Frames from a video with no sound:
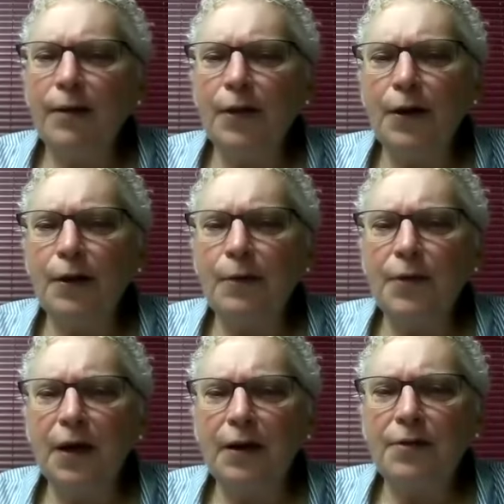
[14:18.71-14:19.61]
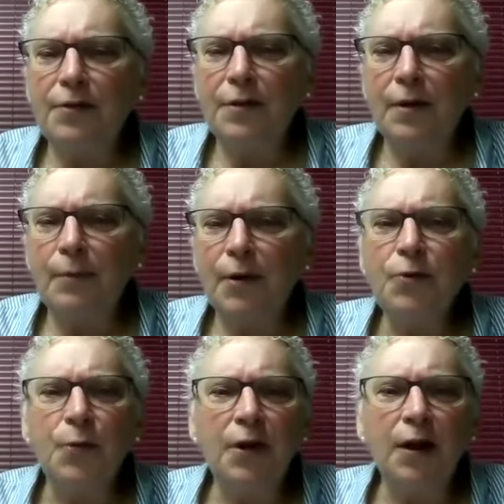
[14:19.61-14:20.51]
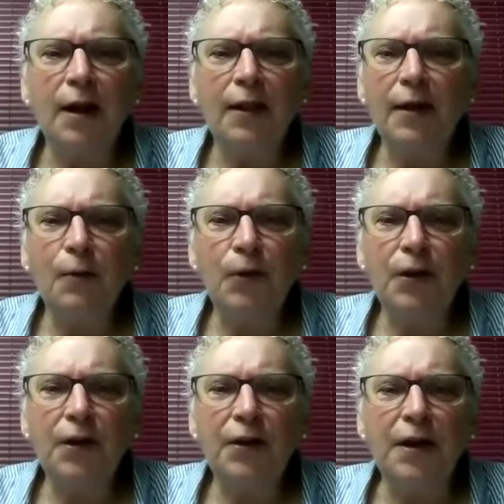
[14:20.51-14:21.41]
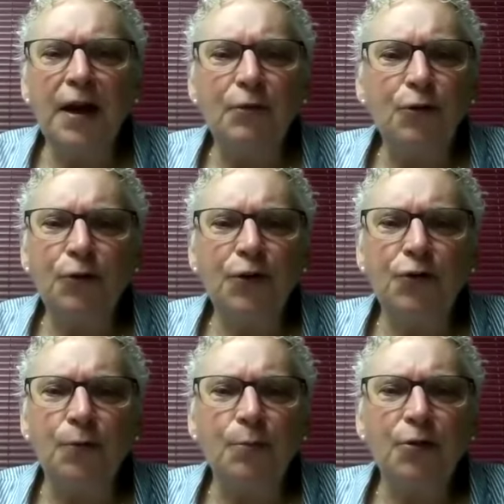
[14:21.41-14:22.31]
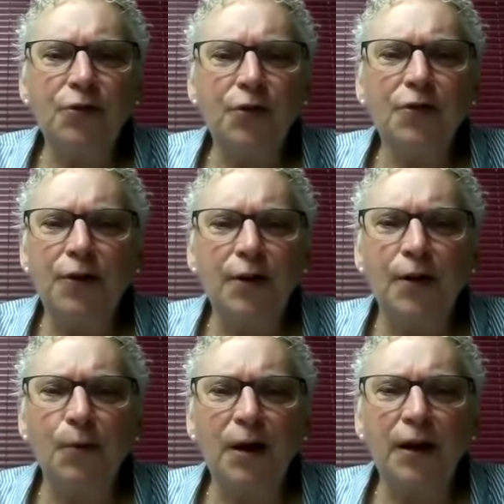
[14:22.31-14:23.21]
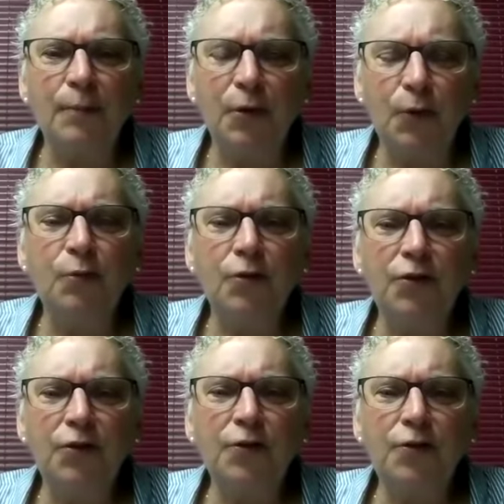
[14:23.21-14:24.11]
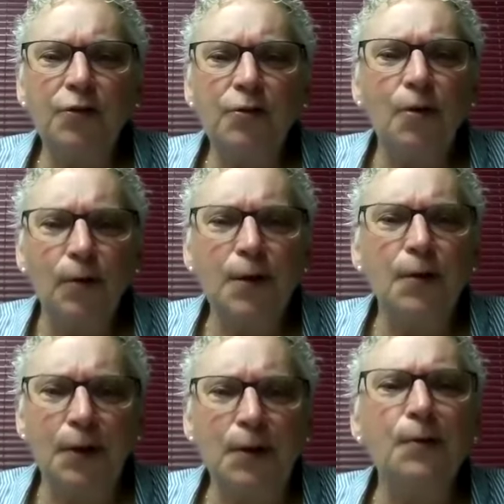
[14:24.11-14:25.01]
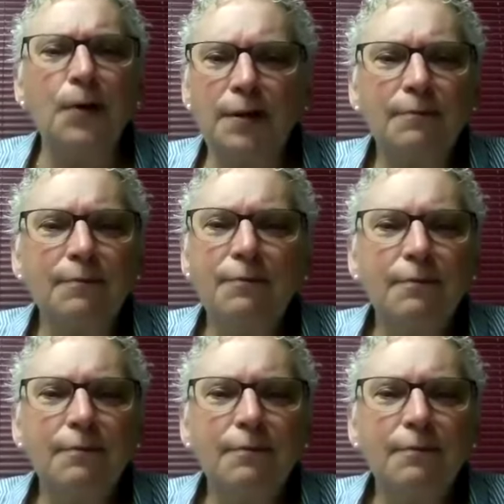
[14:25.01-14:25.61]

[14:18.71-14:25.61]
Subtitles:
hymn that my husband and I, we didn't have a traditional procession in our wedding, but we processed to Holy, Holy, Holy.